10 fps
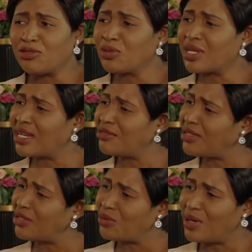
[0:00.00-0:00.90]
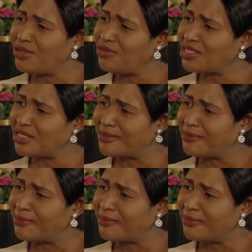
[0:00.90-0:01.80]
of looking after your wives.
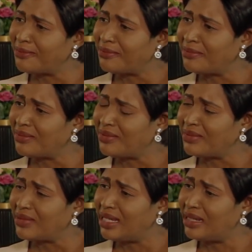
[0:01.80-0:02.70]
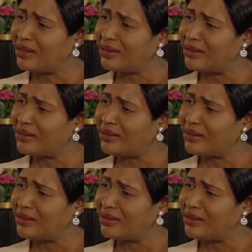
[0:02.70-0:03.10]
Huh?